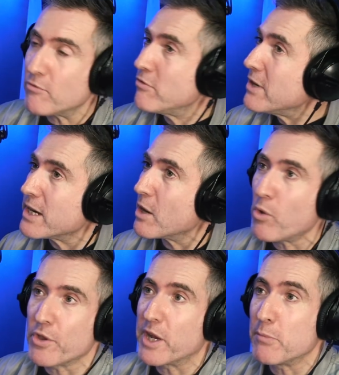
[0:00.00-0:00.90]
really know
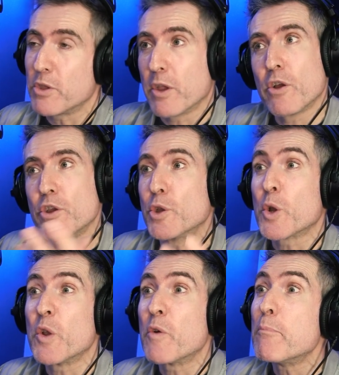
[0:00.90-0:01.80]
what you're going to be doing, who you're
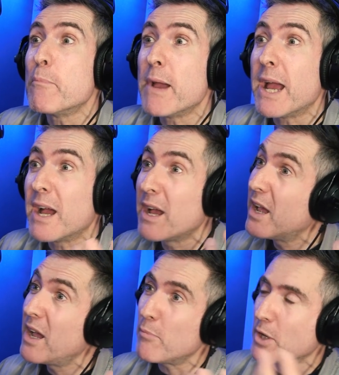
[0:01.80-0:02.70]
going to have met
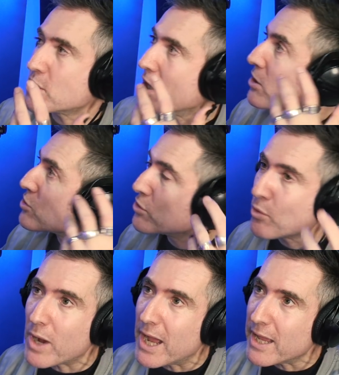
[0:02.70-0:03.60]
by chance on the
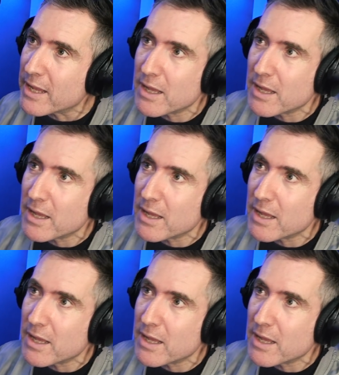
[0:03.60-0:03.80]
way.